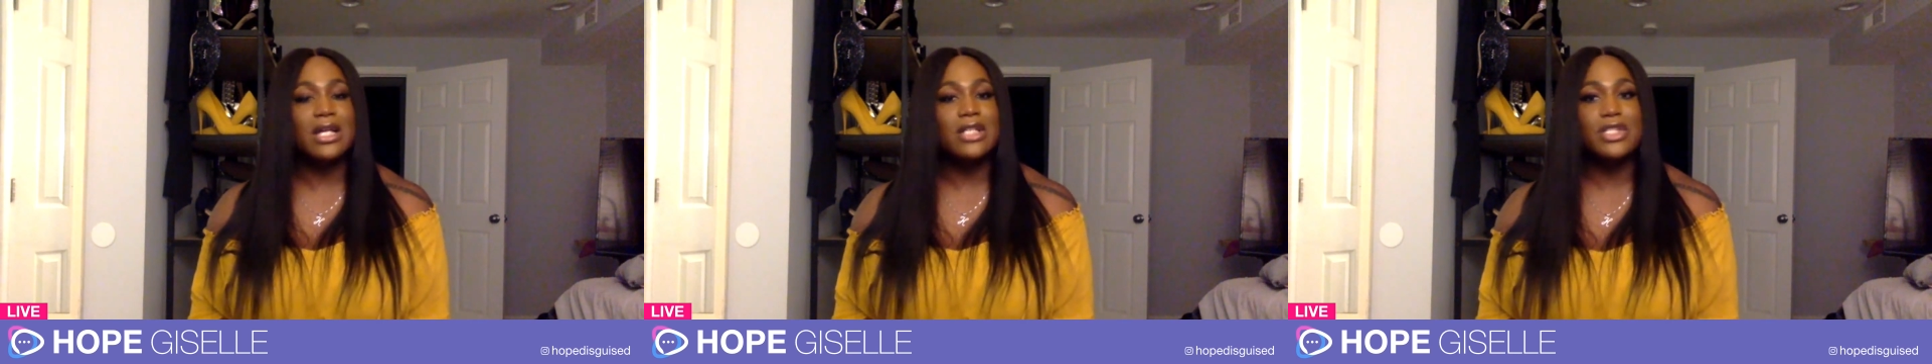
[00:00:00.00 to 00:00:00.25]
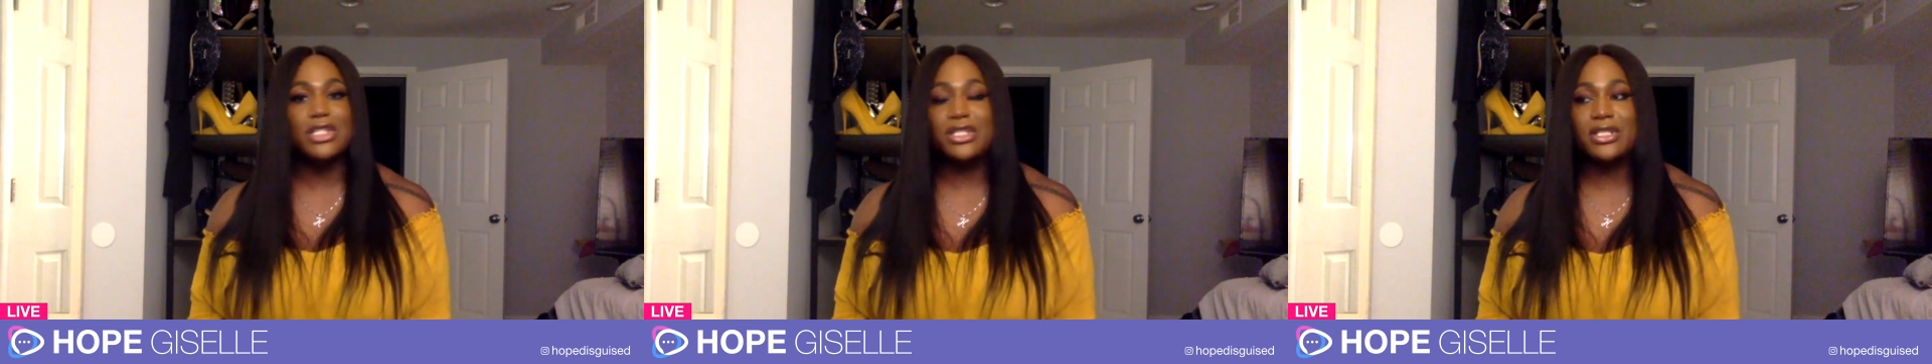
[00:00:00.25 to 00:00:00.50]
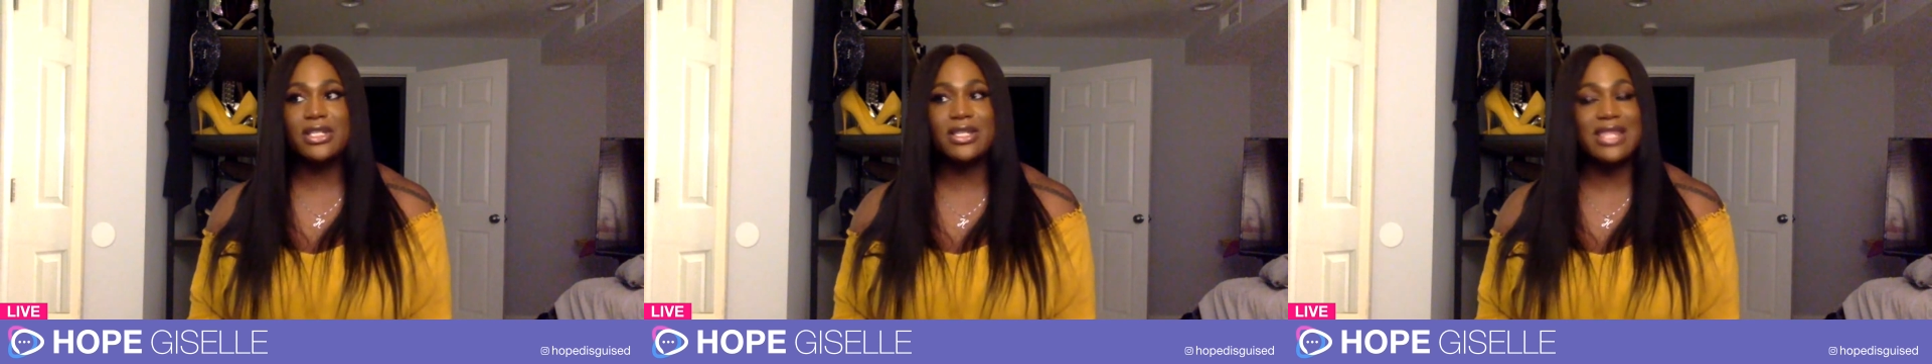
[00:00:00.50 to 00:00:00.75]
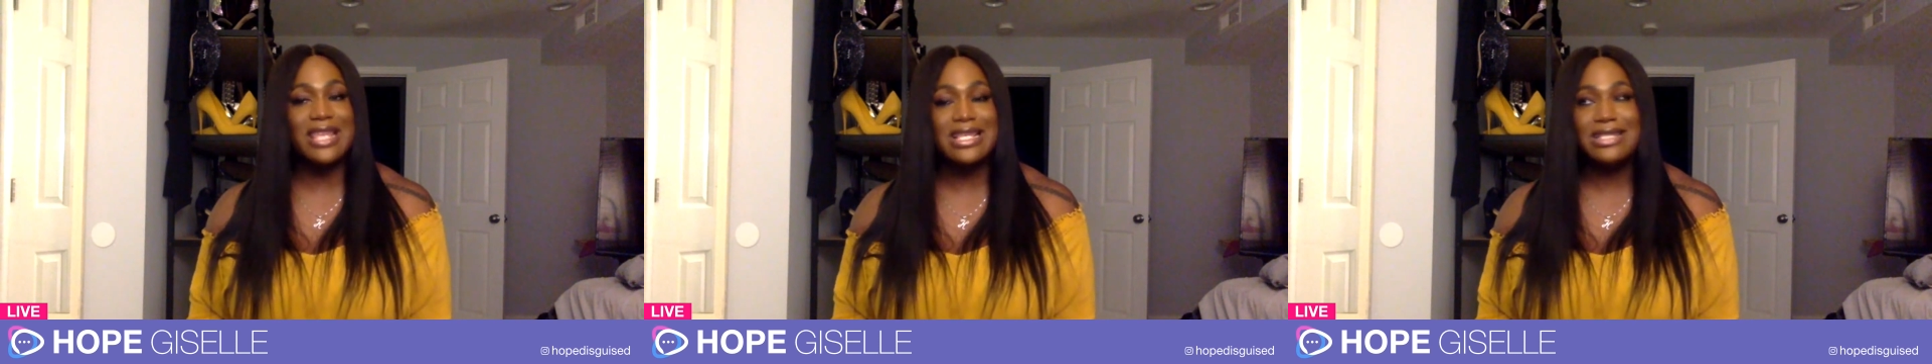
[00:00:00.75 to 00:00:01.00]
just,
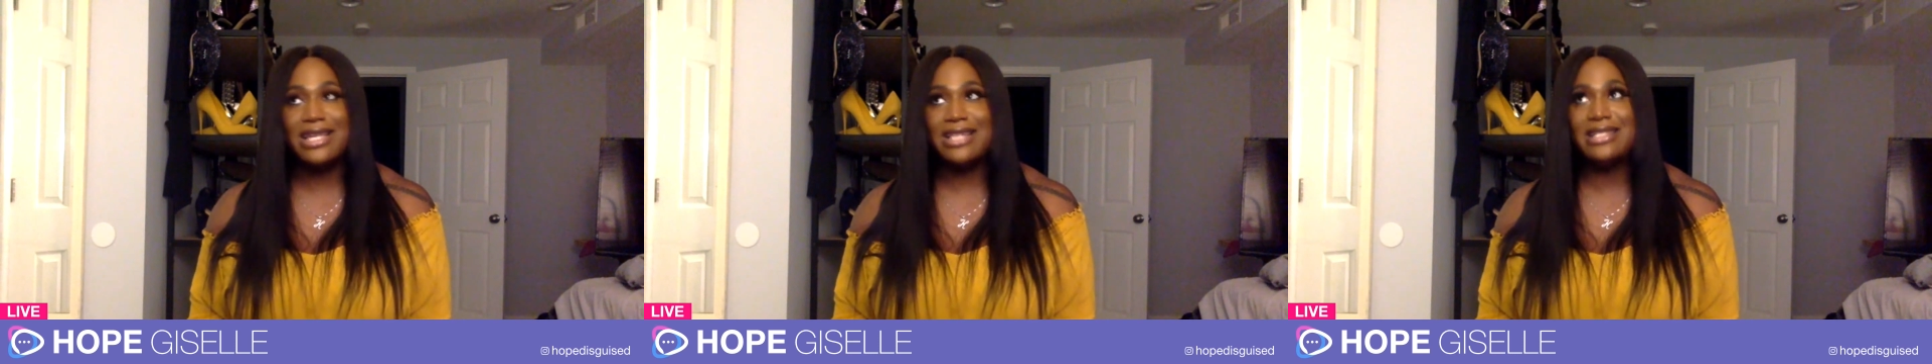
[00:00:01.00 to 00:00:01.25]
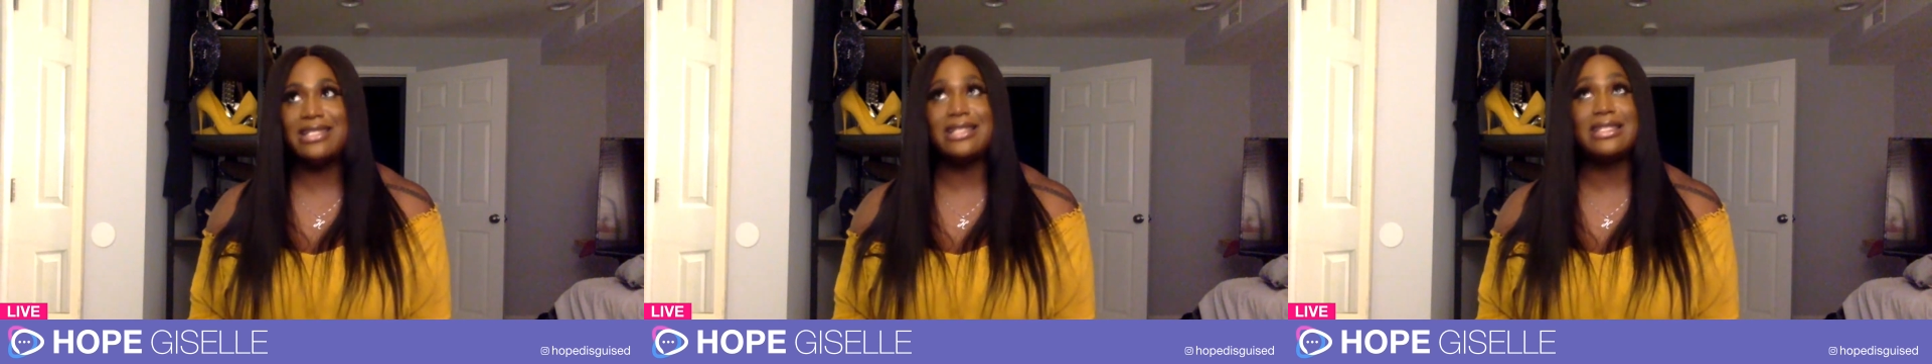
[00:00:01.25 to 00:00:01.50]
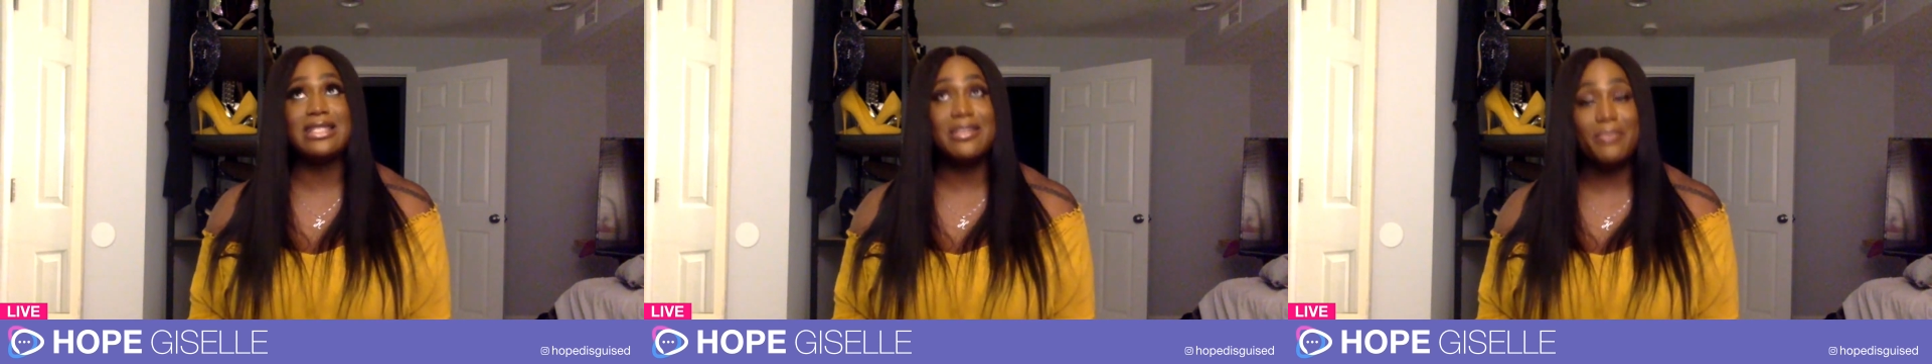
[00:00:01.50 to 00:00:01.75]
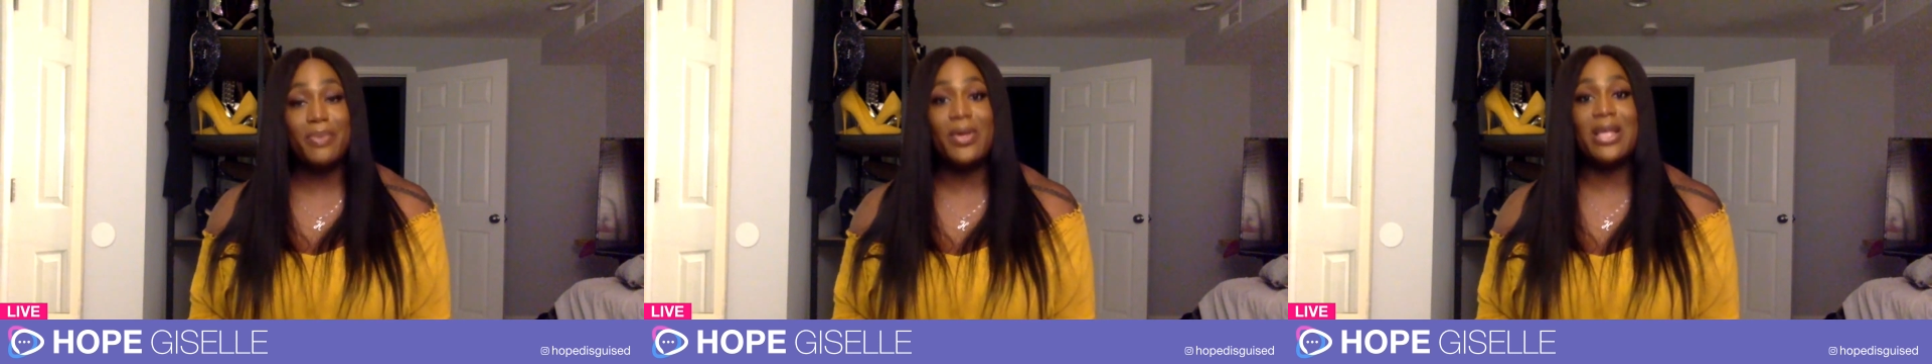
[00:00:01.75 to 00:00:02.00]
these days, it's as simple